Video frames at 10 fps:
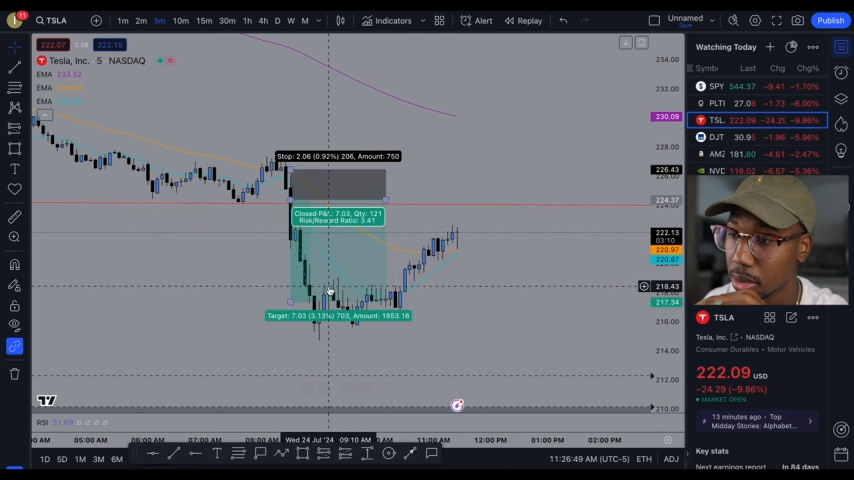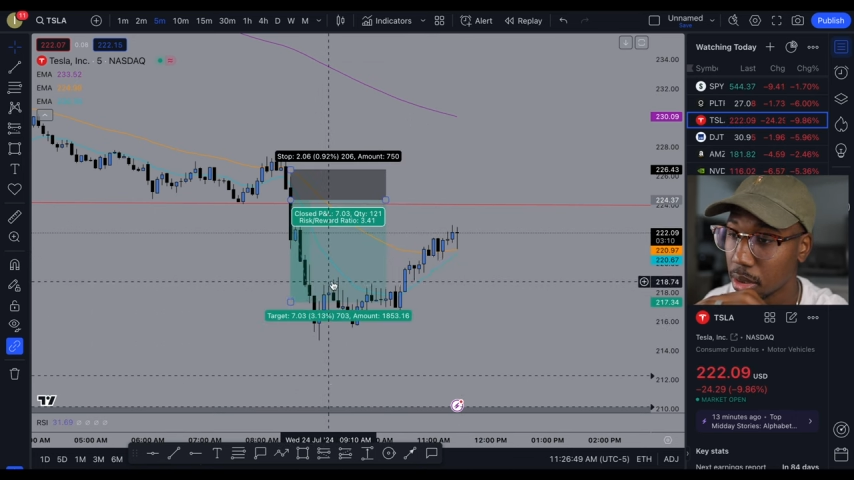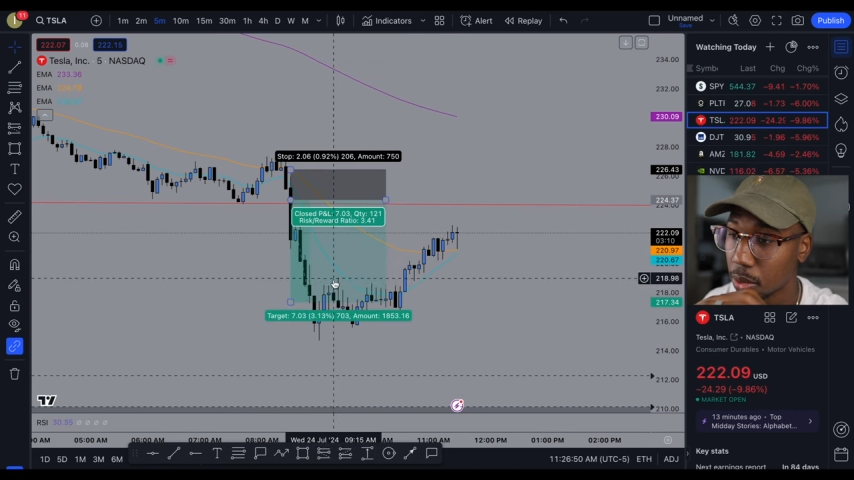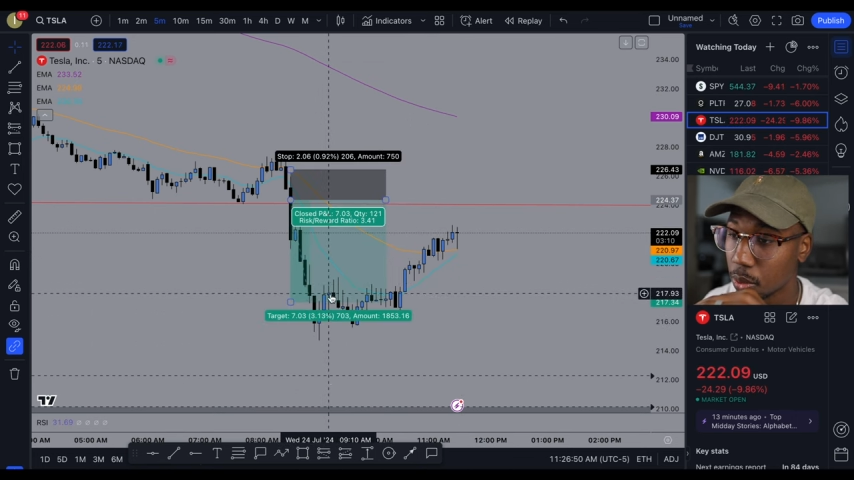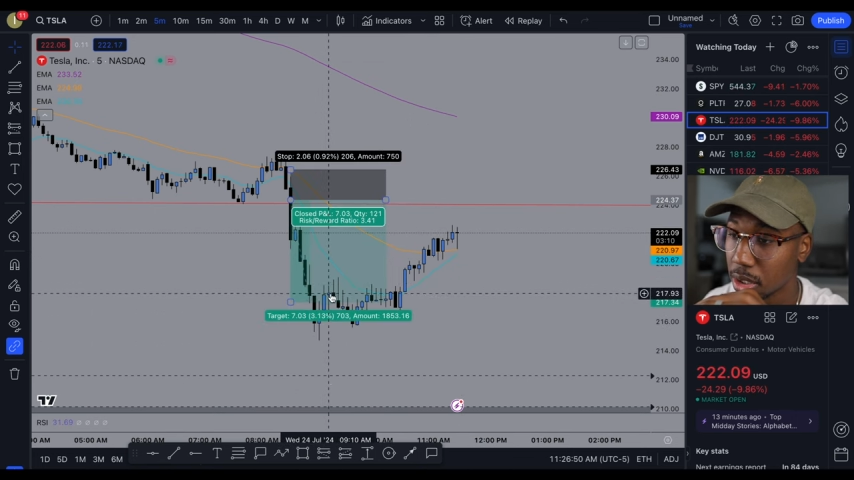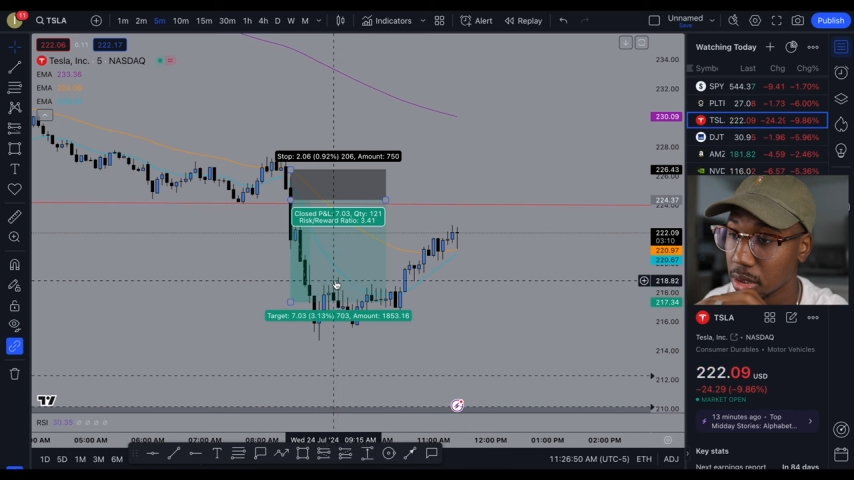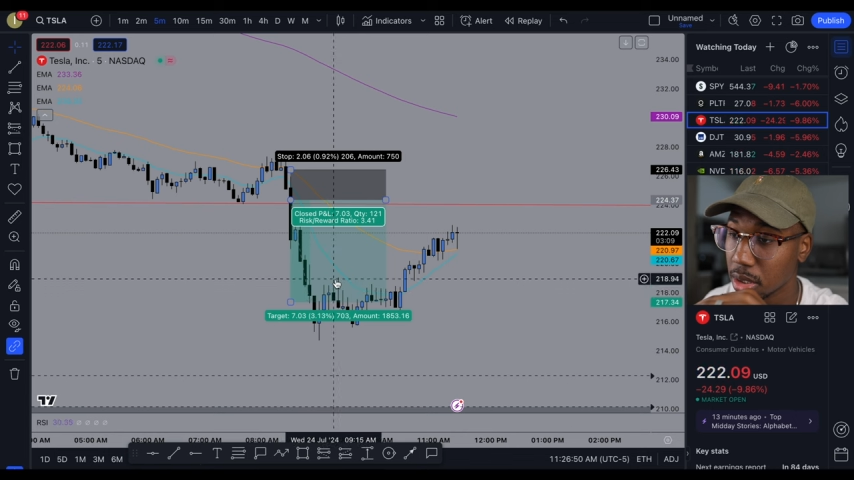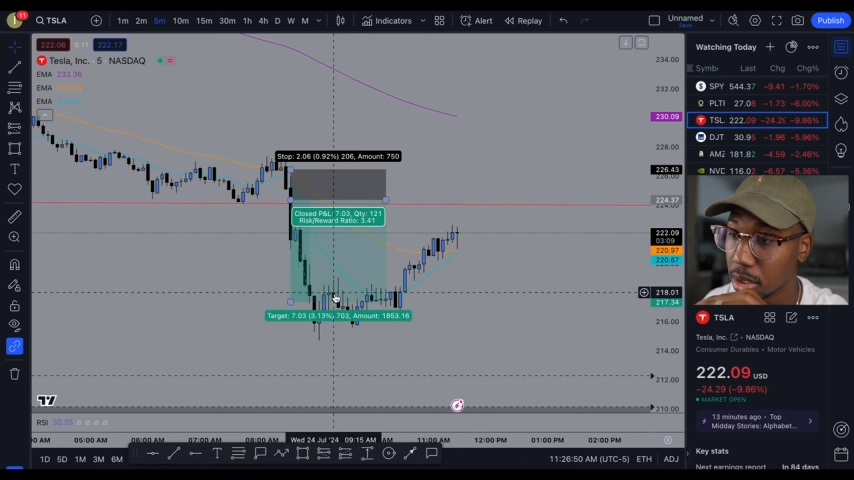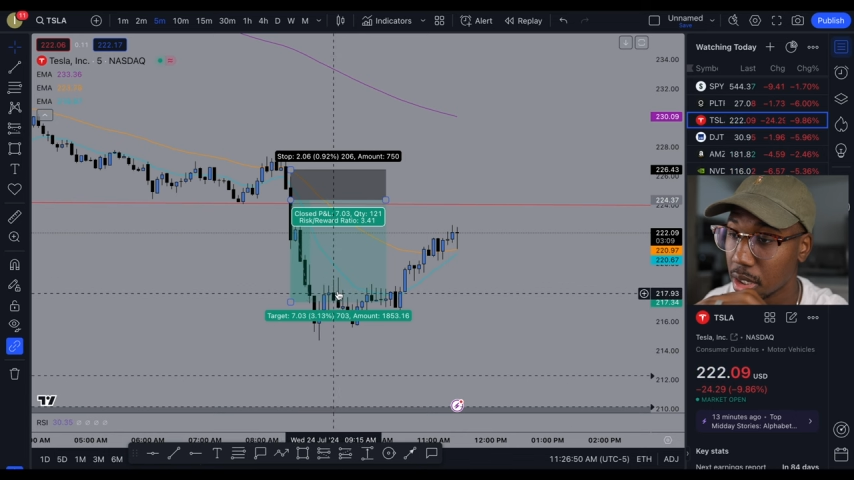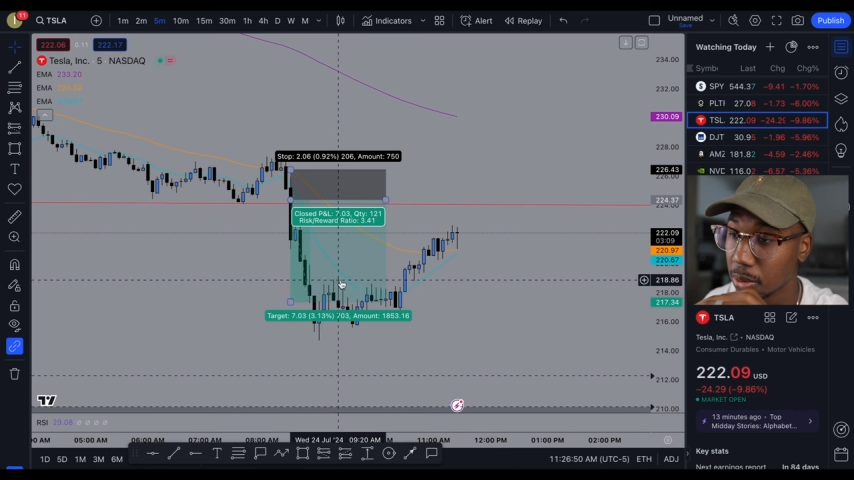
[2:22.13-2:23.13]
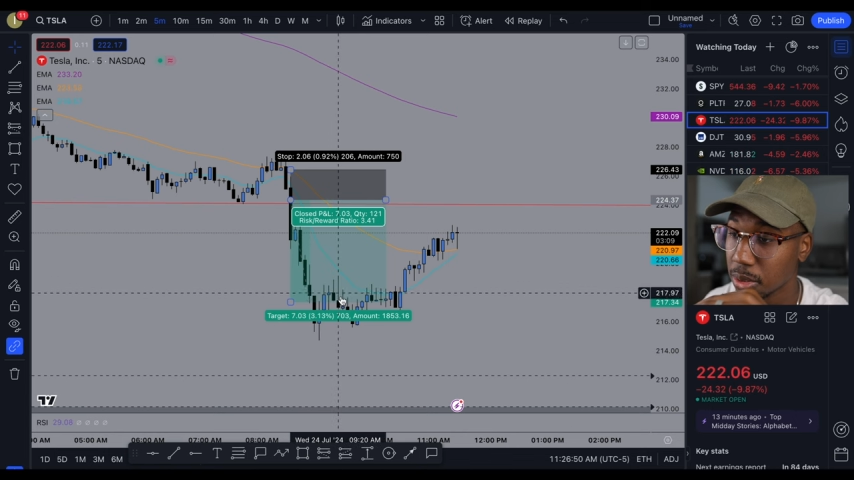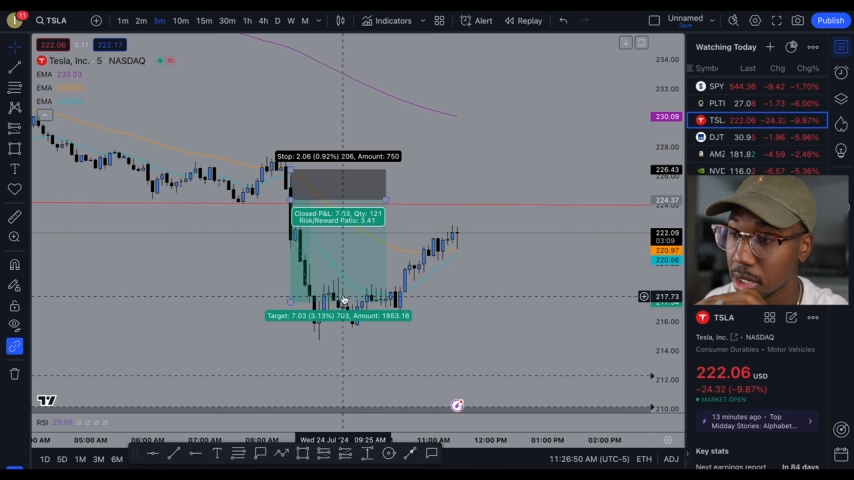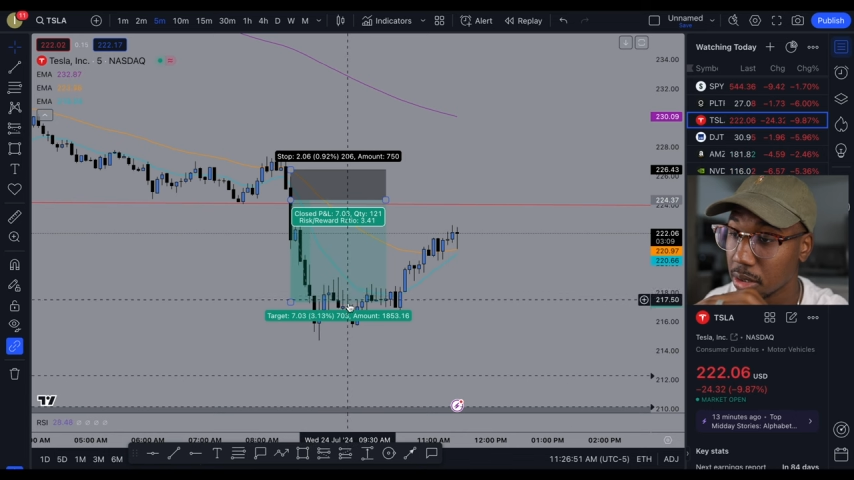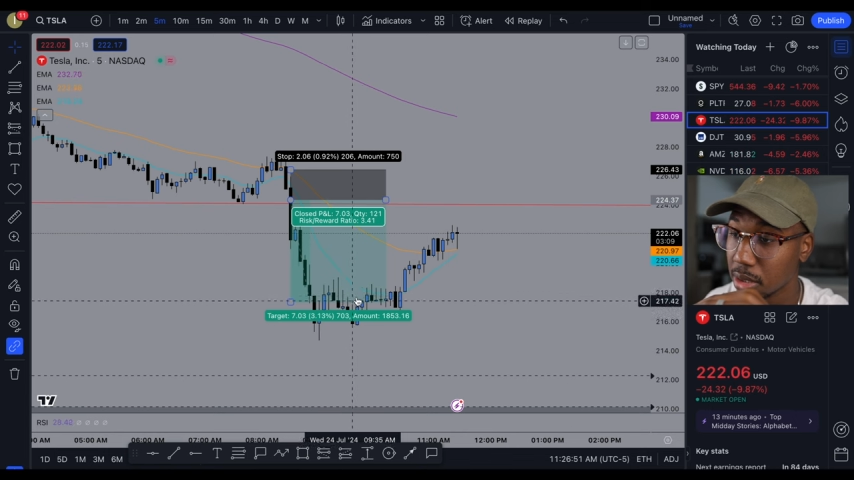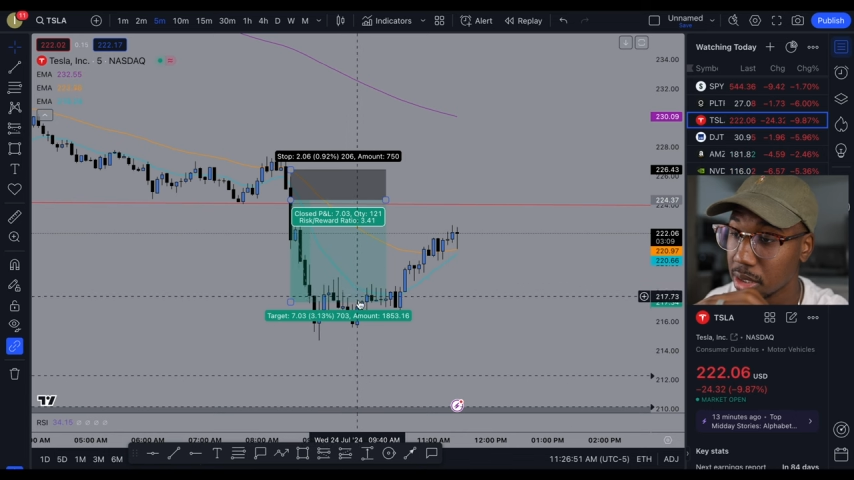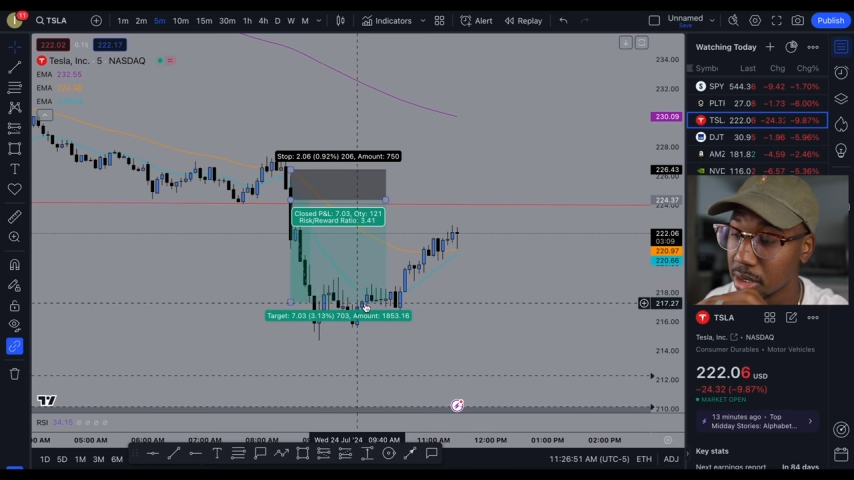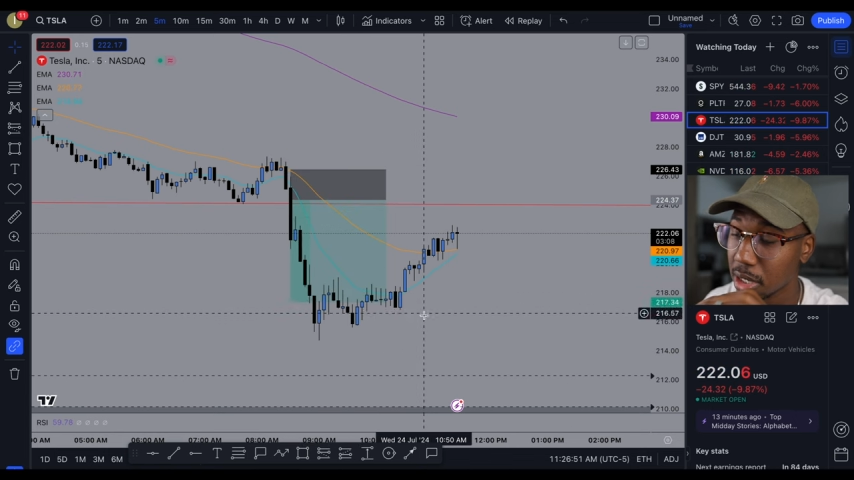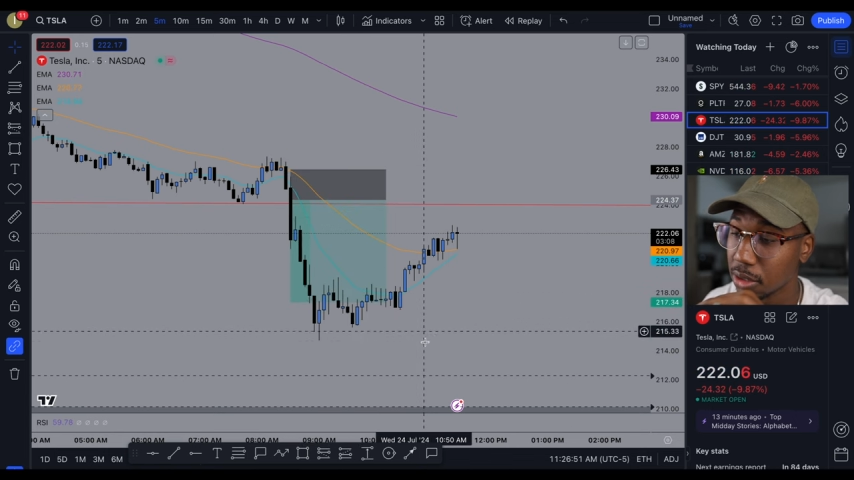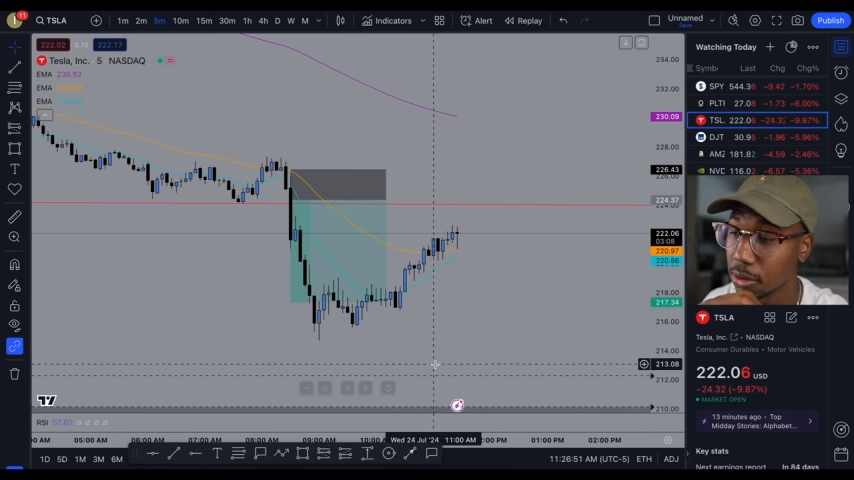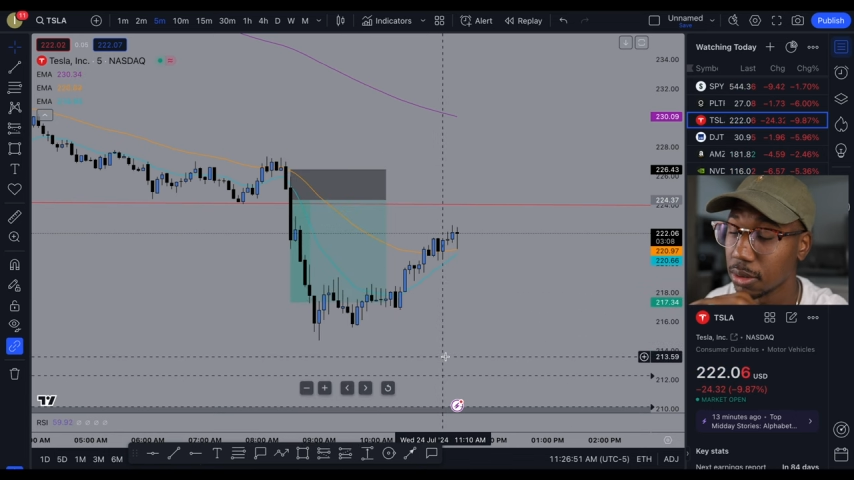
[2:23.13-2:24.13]
There are wicks to the upside on these
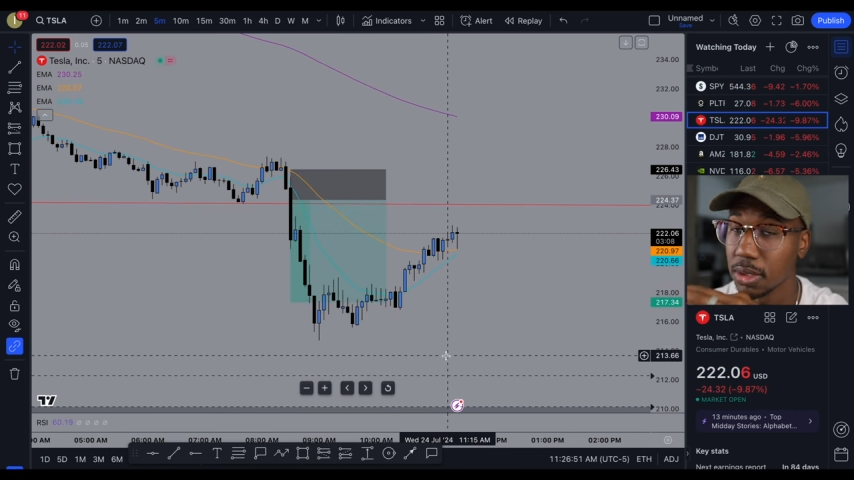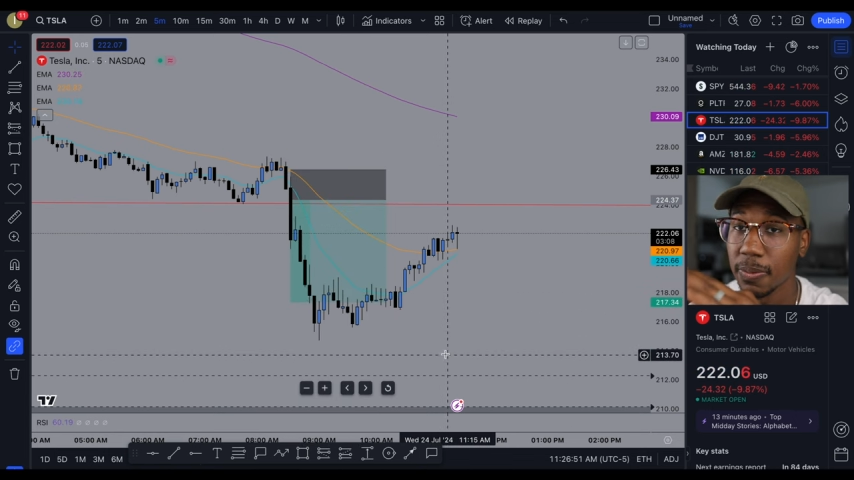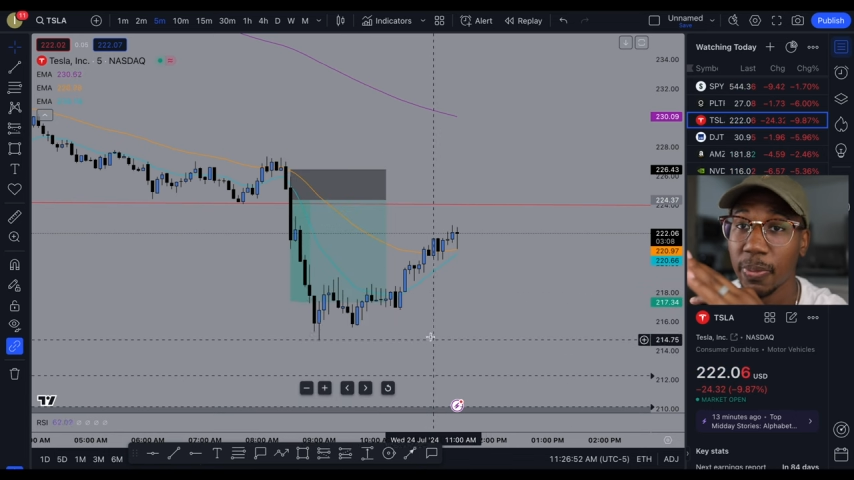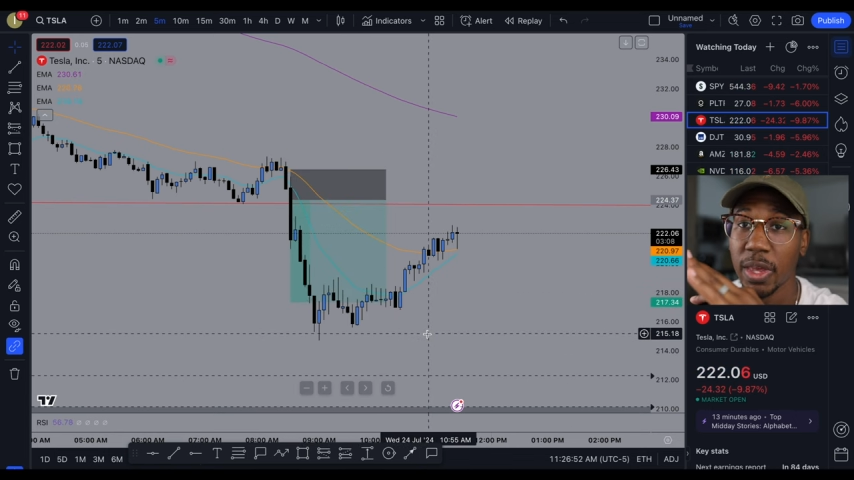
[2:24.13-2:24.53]
candles.